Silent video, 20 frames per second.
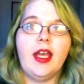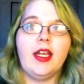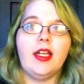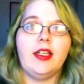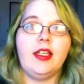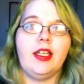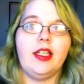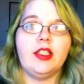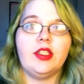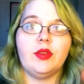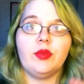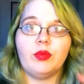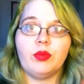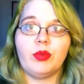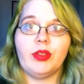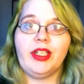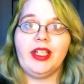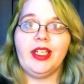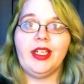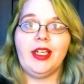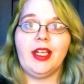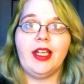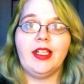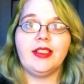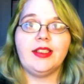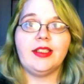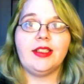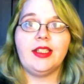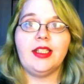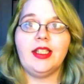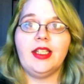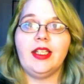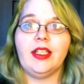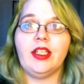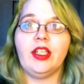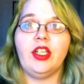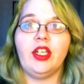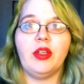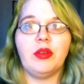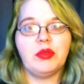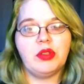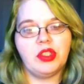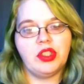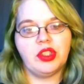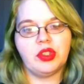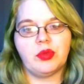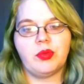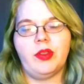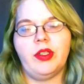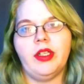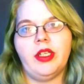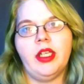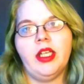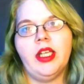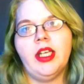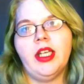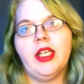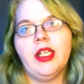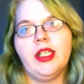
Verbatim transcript: And I think it's a really nice thing, you know, to just really